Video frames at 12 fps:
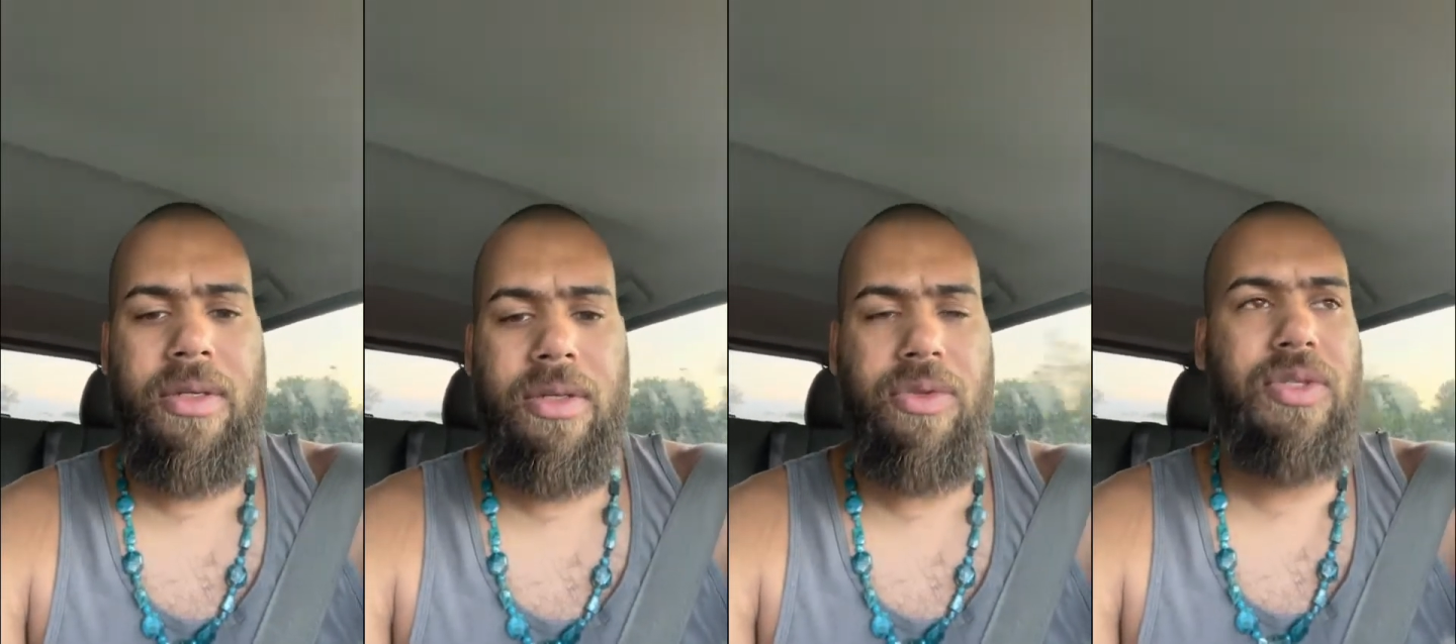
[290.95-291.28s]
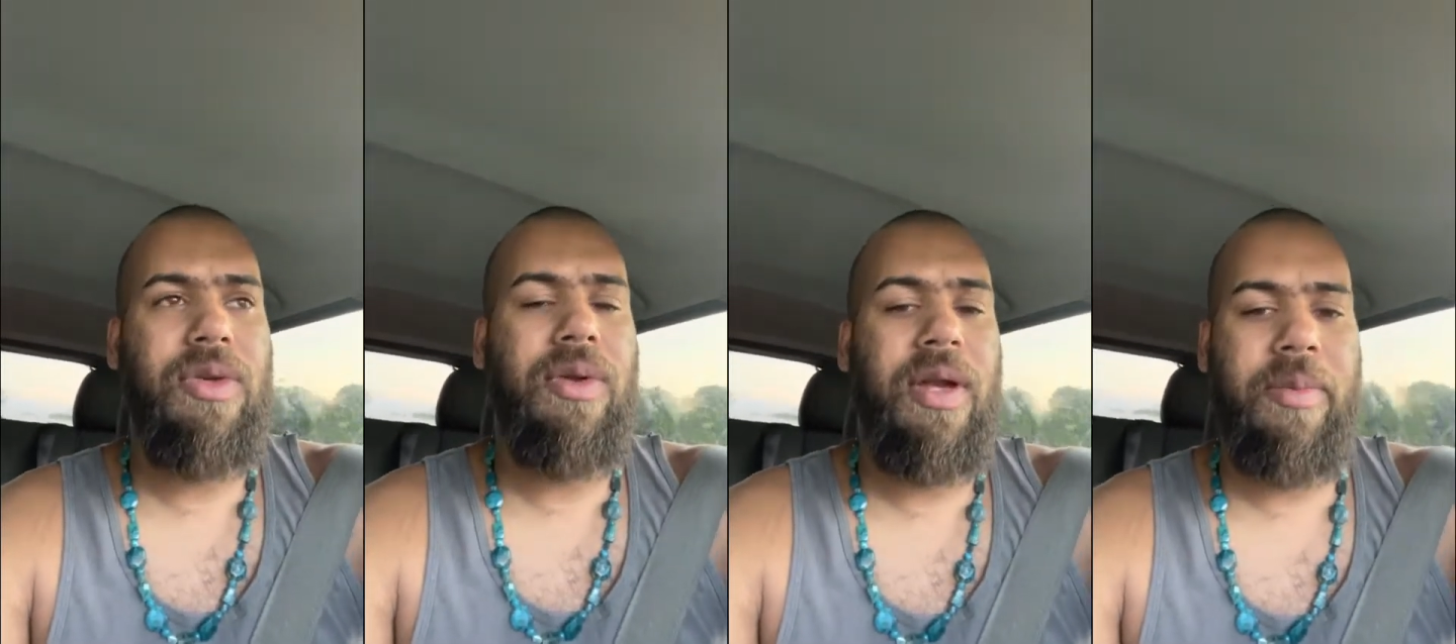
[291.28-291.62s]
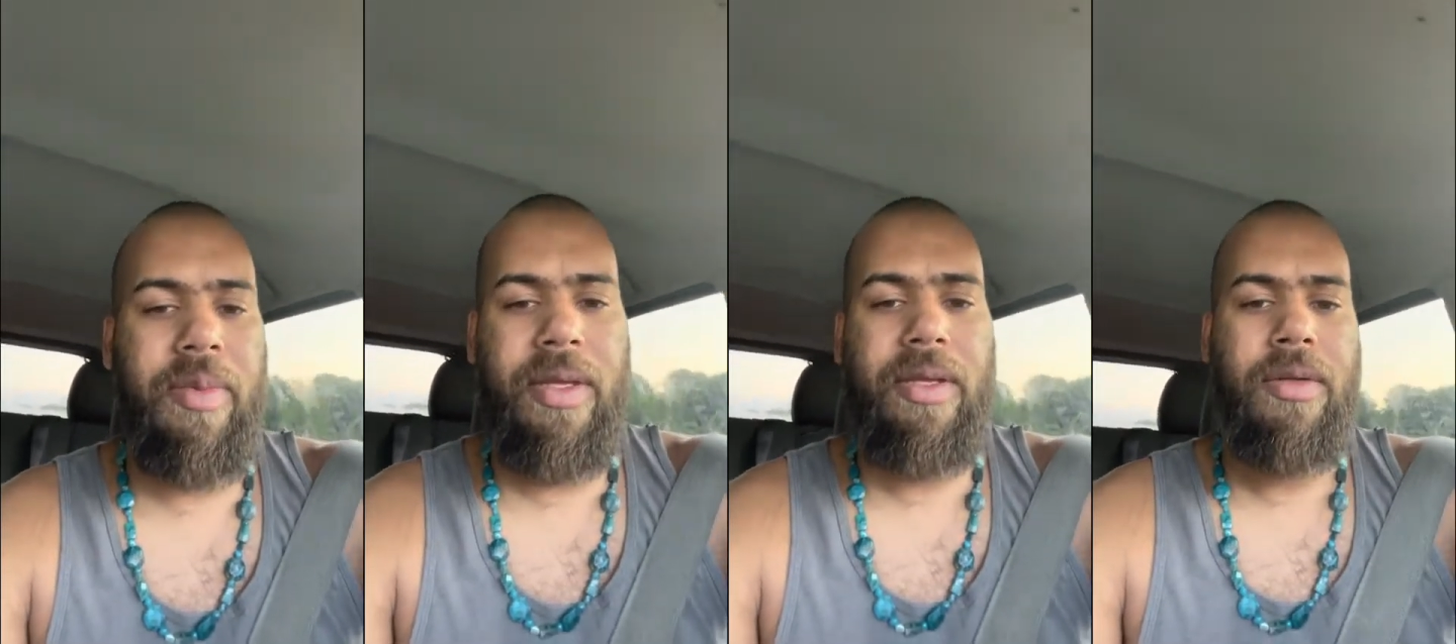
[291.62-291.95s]
You see what I
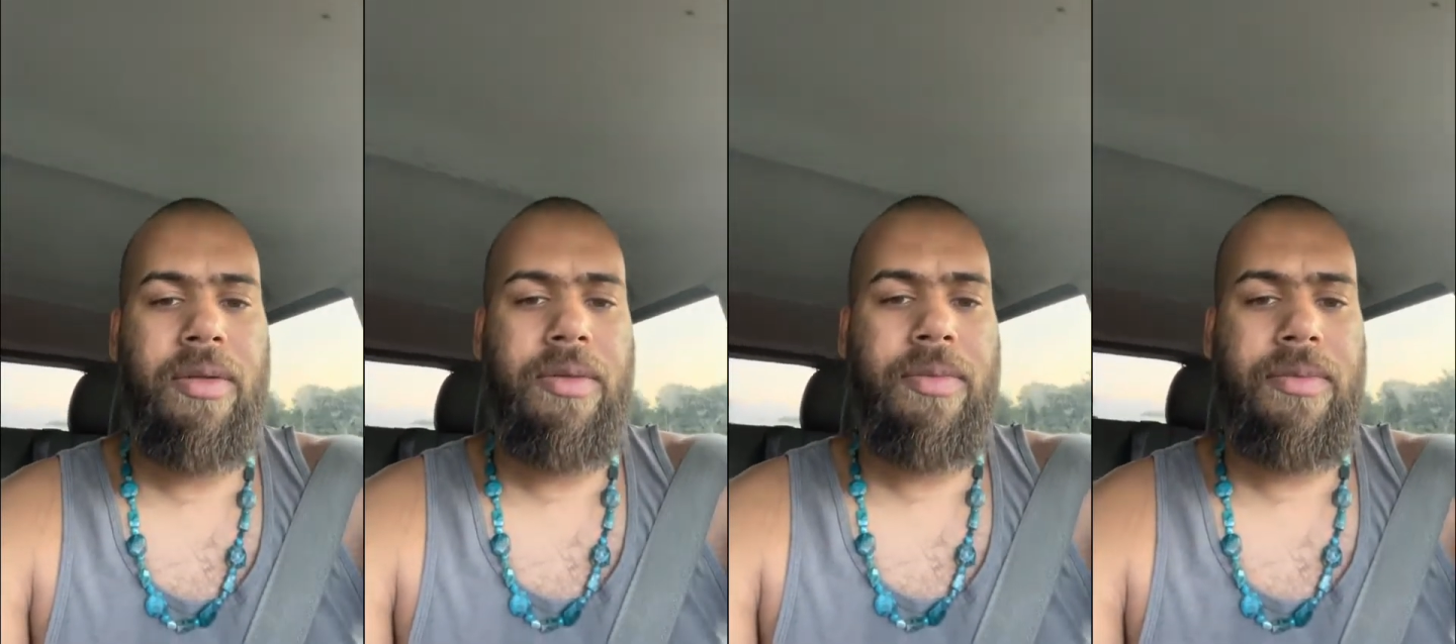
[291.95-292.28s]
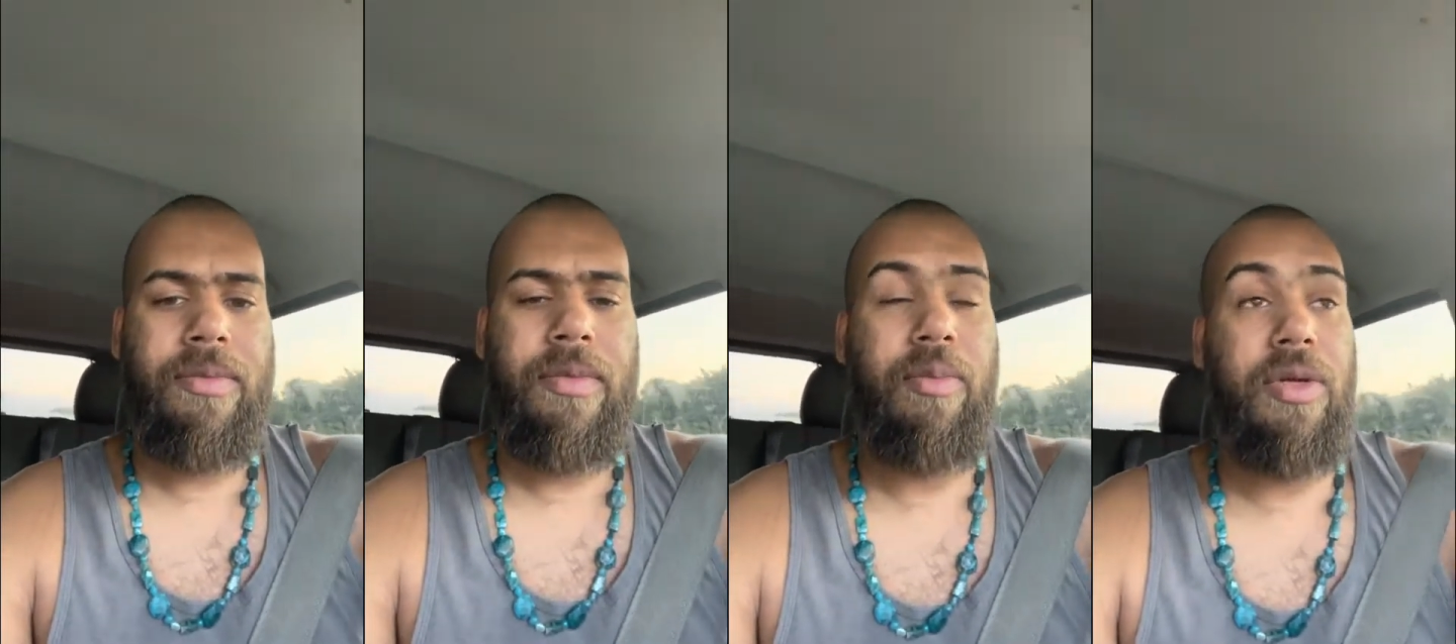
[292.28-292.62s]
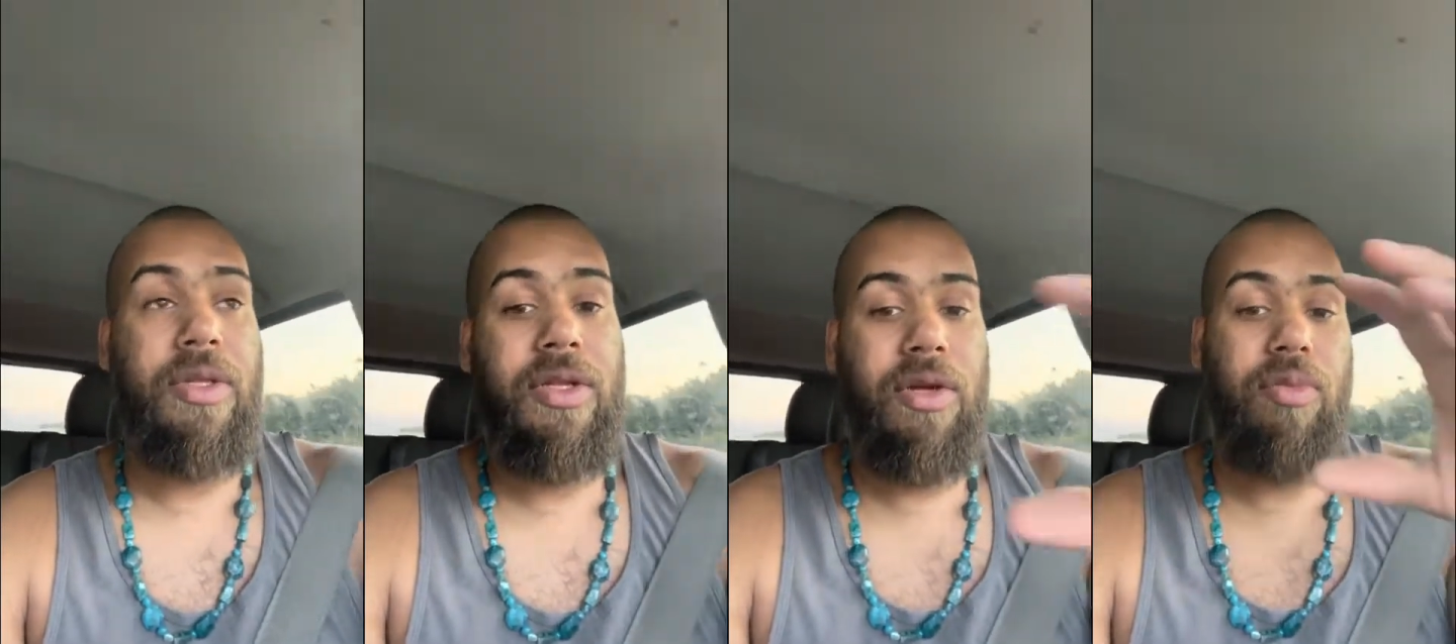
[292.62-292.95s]
mean?
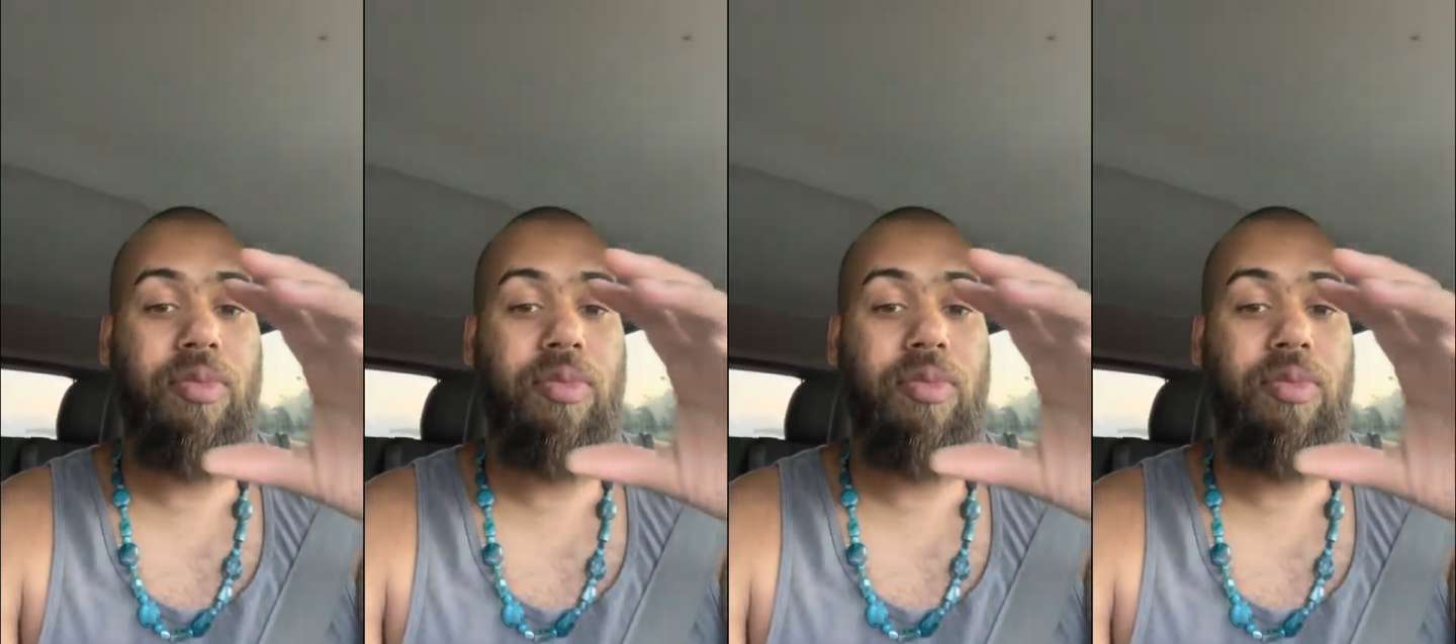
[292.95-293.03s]
but they're